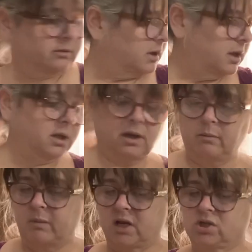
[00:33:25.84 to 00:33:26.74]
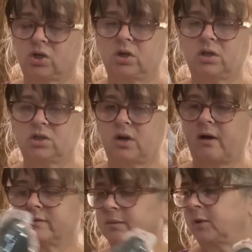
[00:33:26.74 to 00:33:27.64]
And then make sure that you
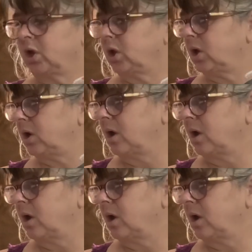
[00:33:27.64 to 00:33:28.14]
have some good,